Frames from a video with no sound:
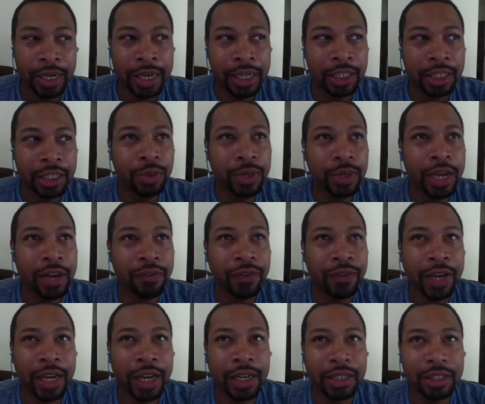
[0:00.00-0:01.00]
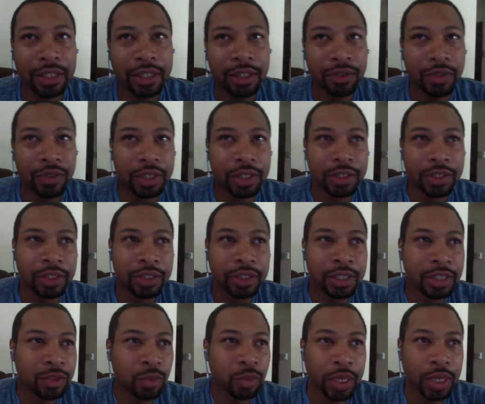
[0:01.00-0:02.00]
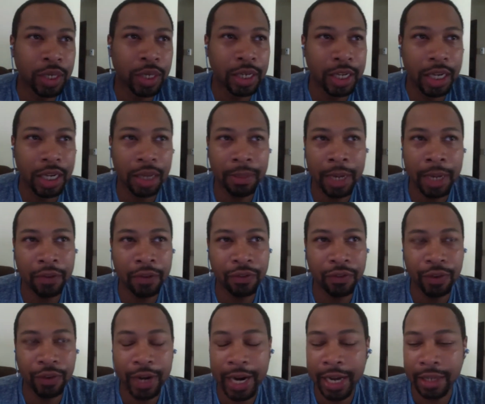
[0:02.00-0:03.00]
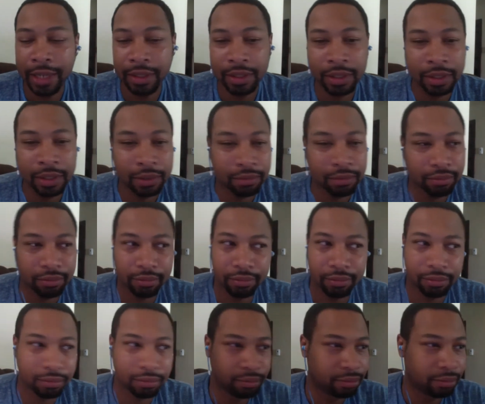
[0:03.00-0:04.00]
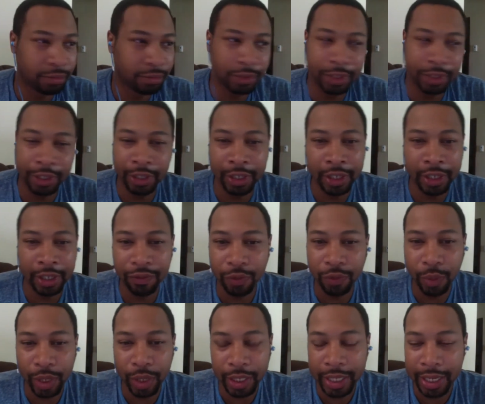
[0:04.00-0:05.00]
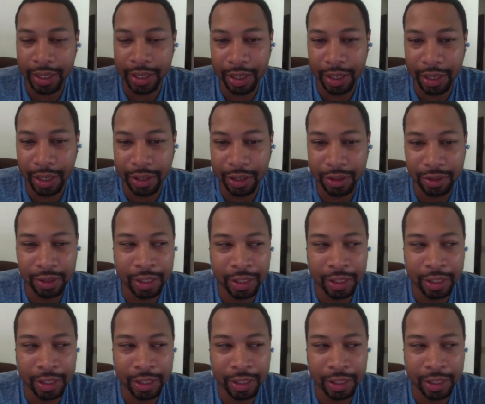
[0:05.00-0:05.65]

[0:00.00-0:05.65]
You will not find a ton of realtors that's willing to come out for houses thirty and forty thousand dollars.